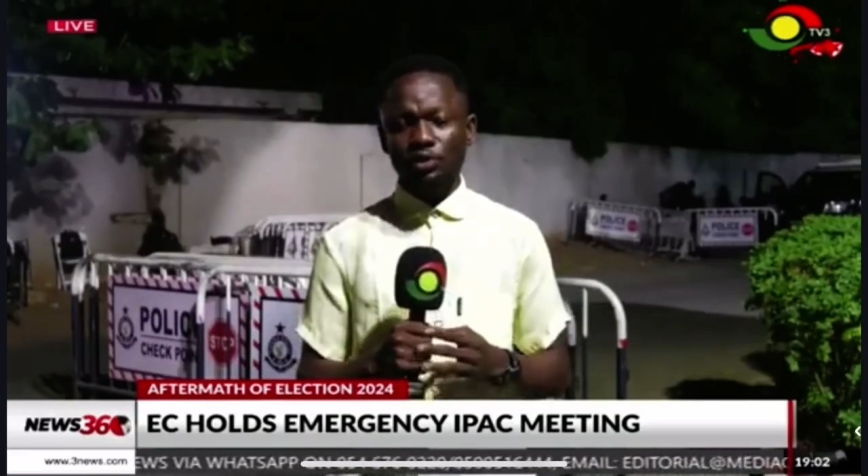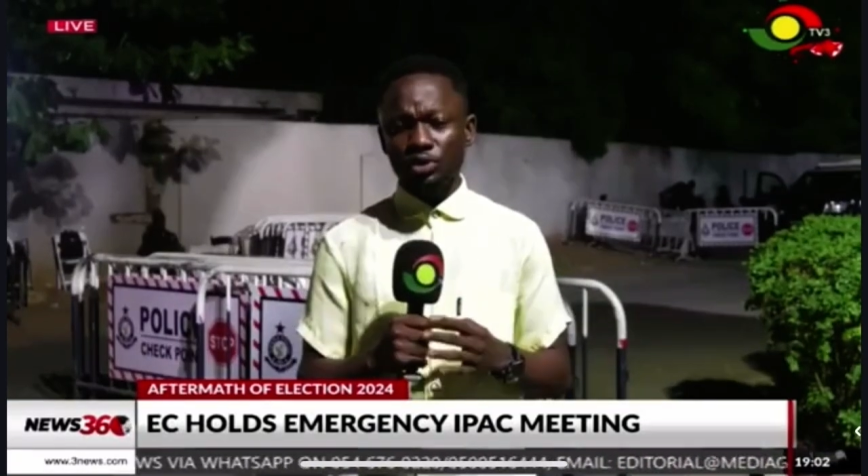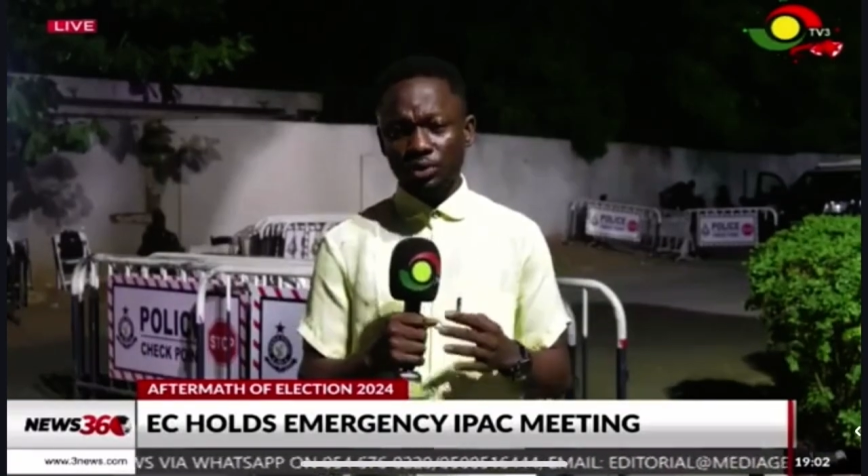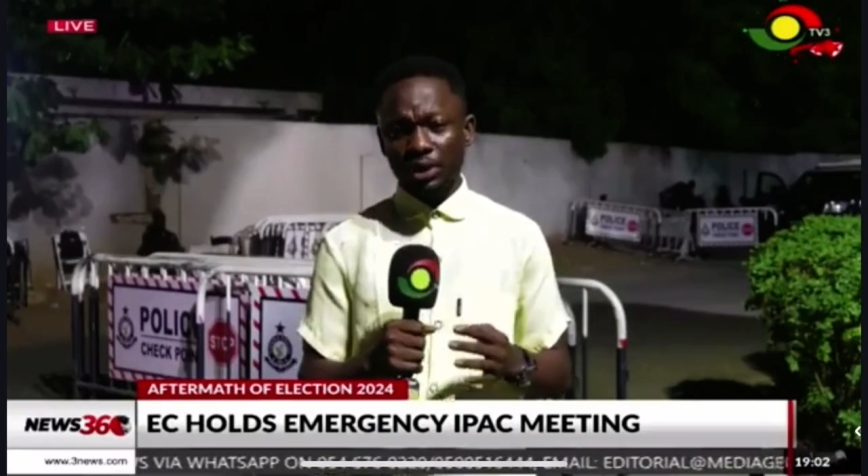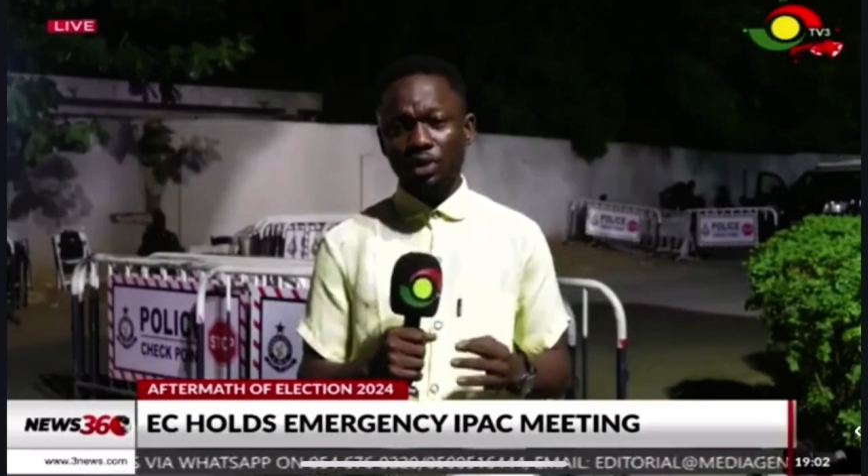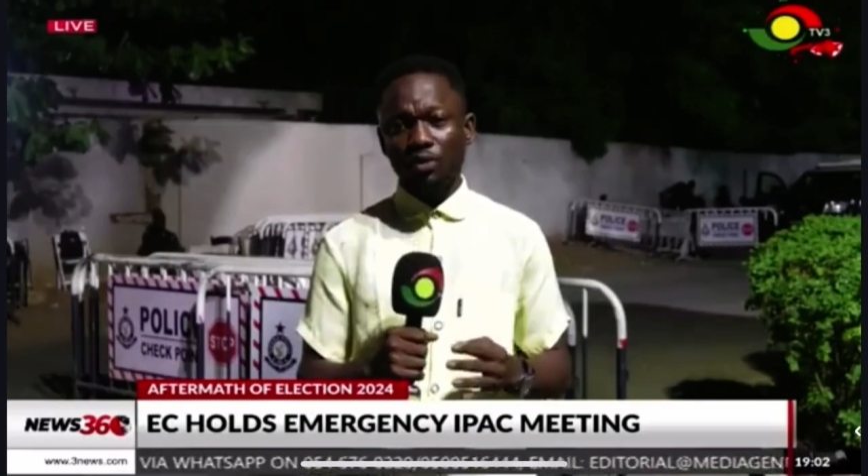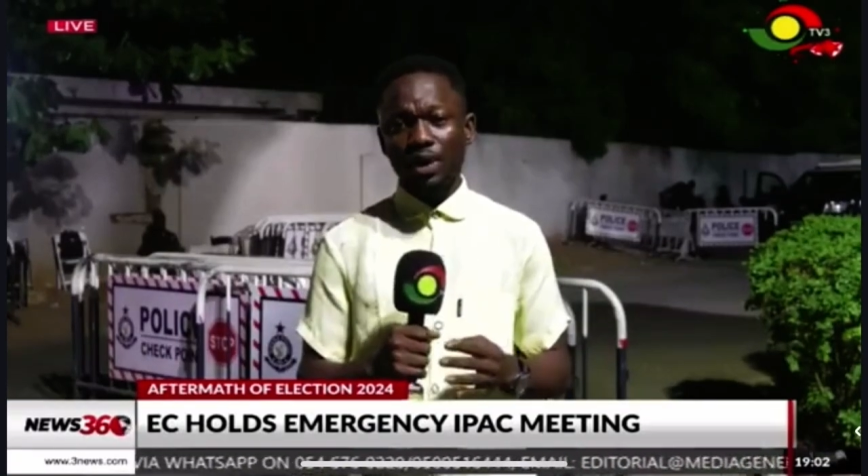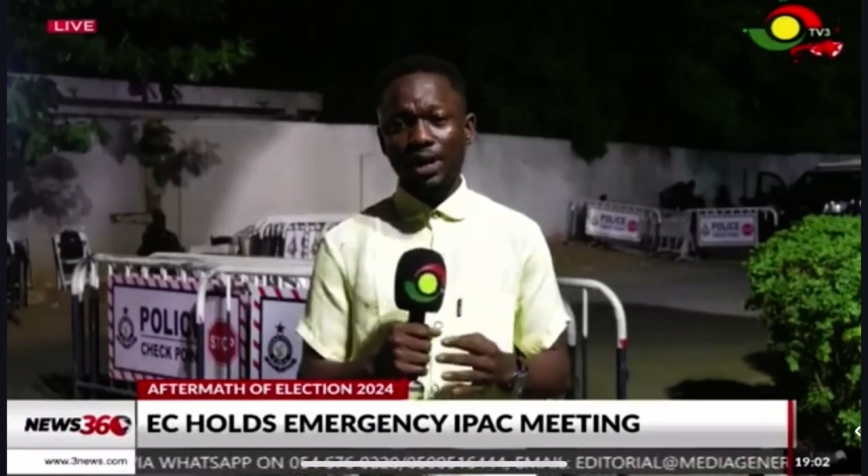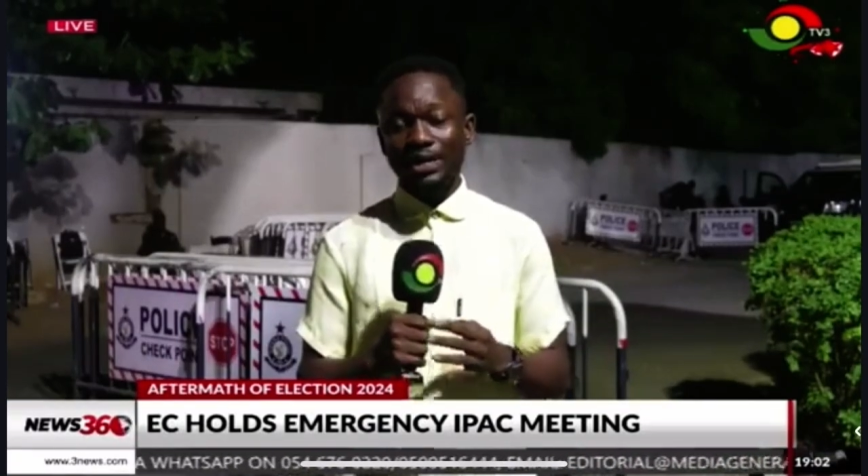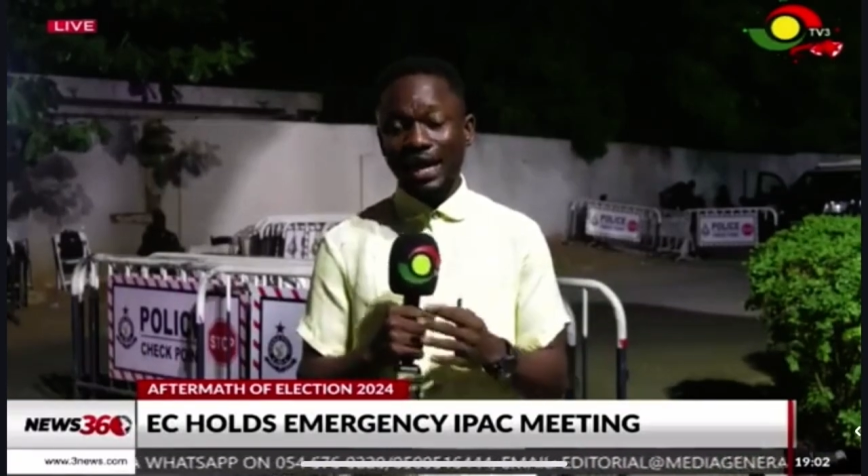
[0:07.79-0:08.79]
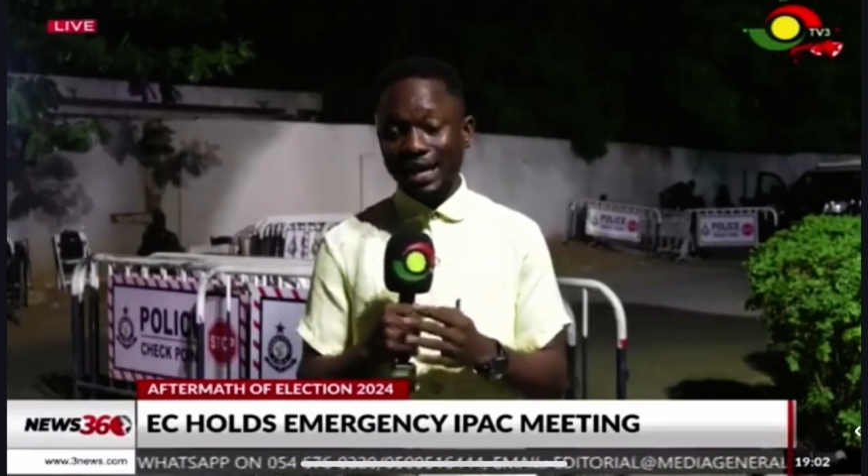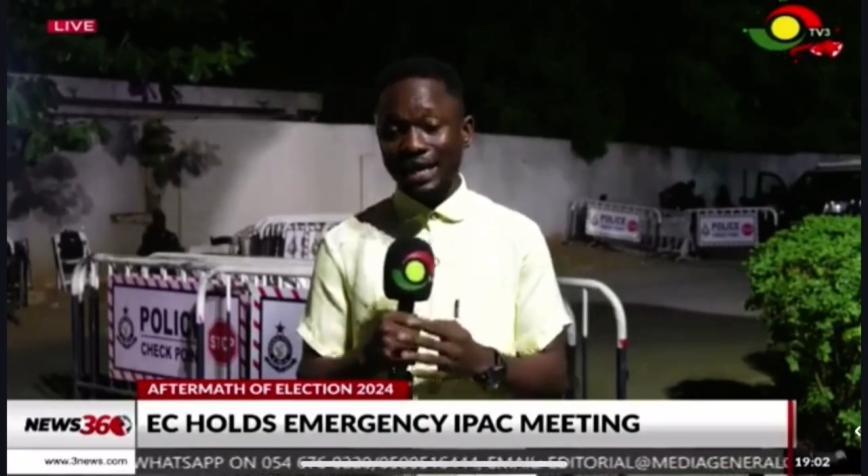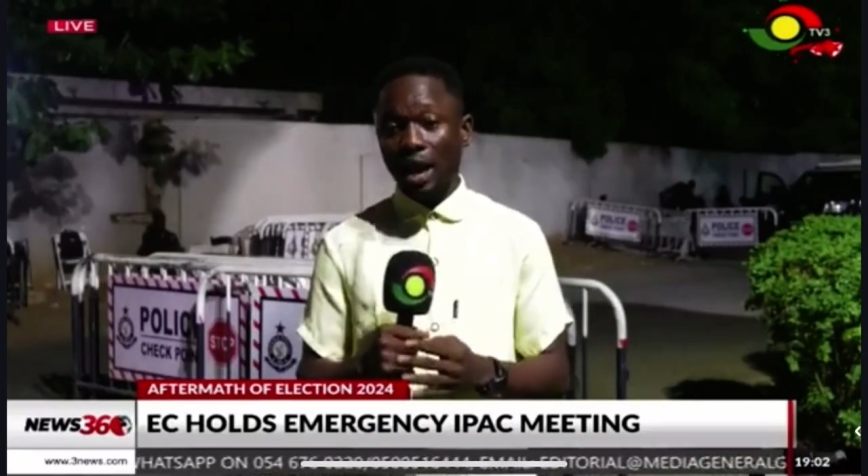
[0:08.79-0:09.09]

we know that there were 9